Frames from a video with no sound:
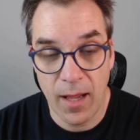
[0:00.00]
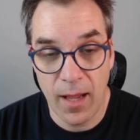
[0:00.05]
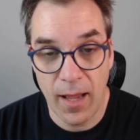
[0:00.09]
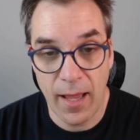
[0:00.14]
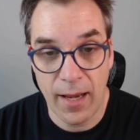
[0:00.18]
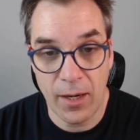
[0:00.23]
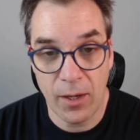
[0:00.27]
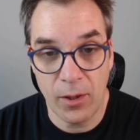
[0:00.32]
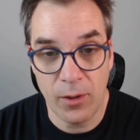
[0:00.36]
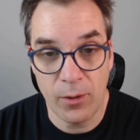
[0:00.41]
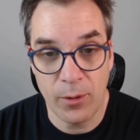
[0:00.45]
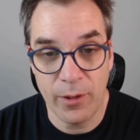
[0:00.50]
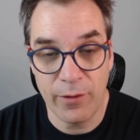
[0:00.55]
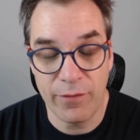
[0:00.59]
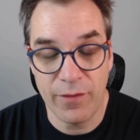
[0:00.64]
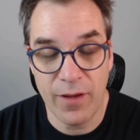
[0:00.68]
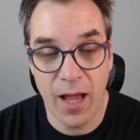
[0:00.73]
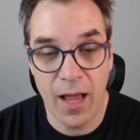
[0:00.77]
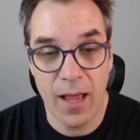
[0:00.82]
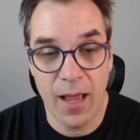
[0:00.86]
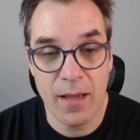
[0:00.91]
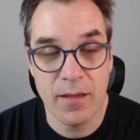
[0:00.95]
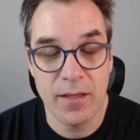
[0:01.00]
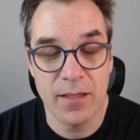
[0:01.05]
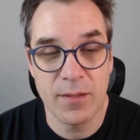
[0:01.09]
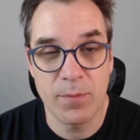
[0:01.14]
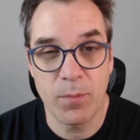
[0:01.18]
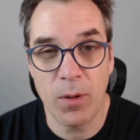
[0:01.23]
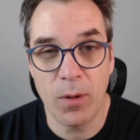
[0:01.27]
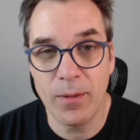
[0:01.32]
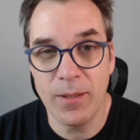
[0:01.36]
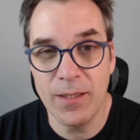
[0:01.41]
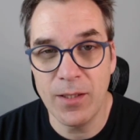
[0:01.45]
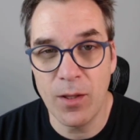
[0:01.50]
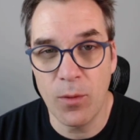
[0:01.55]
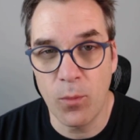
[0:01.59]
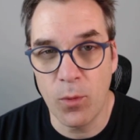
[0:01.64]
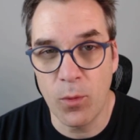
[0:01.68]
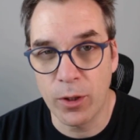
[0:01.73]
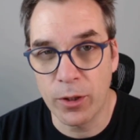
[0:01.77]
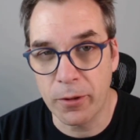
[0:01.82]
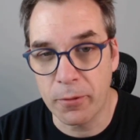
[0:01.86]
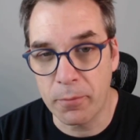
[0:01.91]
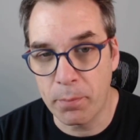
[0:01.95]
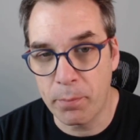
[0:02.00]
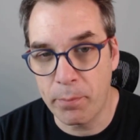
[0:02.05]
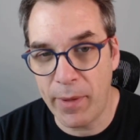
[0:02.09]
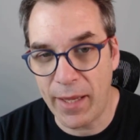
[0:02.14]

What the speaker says: don't know if it's probably the word